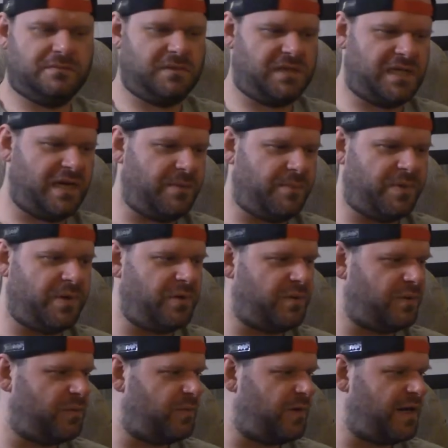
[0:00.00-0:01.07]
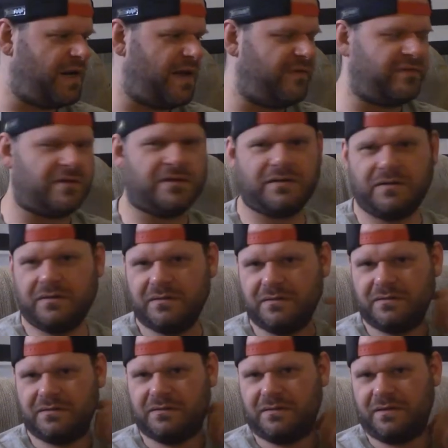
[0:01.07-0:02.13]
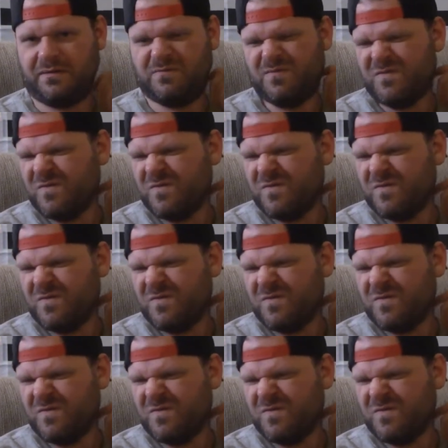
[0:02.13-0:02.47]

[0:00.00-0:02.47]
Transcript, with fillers: shampoo or whatever. you.